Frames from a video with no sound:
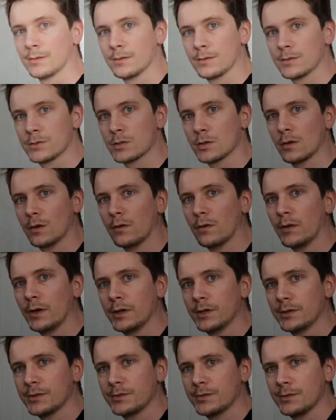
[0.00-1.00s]
So I
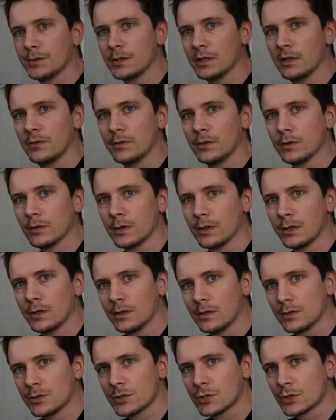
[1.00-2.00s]
wanted to give you
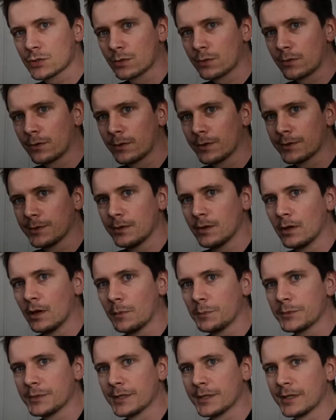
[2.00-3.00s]
a short
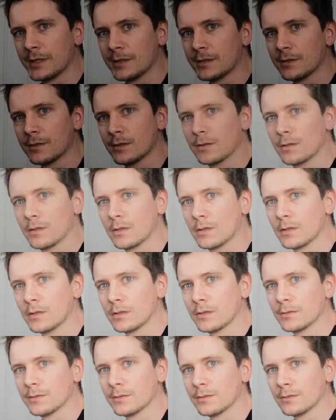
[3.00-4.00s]
update
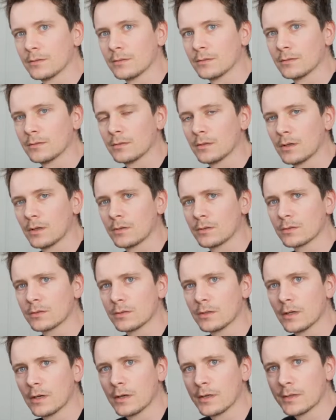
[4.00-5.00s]
on... oh
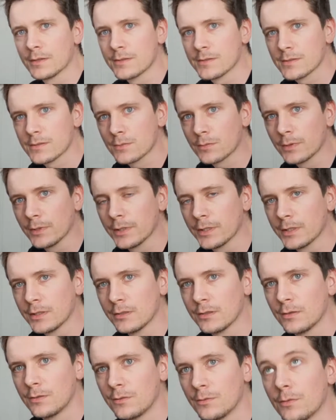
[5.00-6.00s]
god, it's
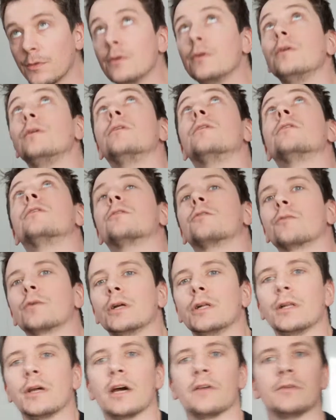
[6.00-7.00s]
really
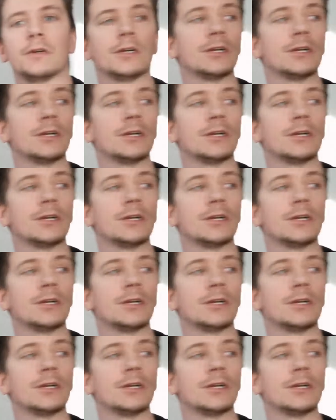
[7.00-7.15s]
having